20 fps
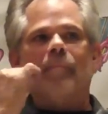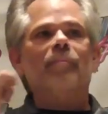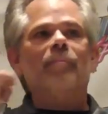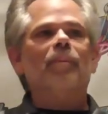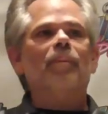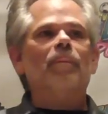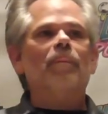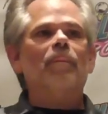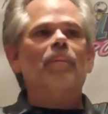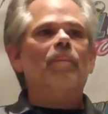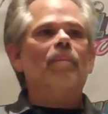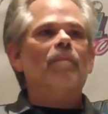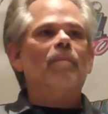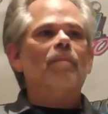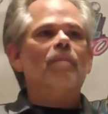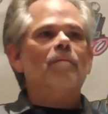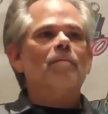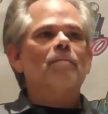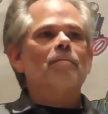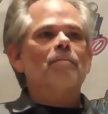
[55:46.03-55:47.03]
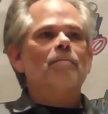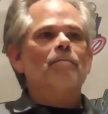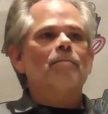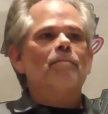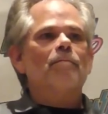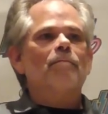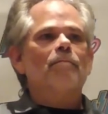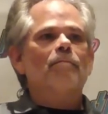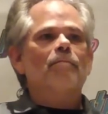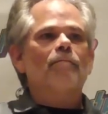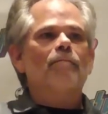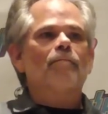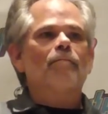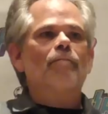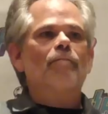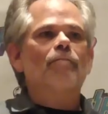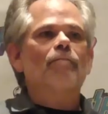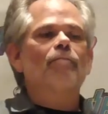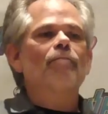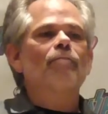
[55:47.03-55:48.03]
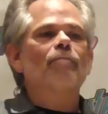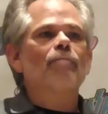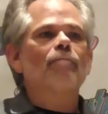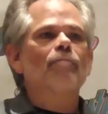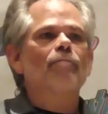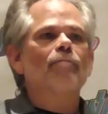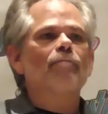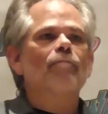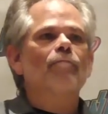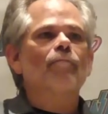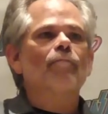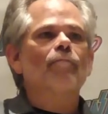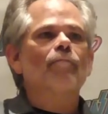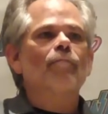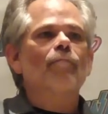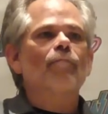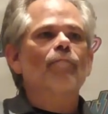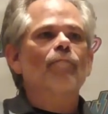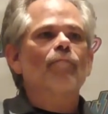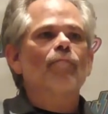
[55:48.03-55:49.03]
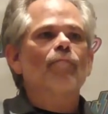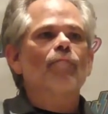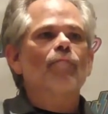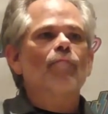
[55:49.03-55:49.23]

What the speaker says: [no speech]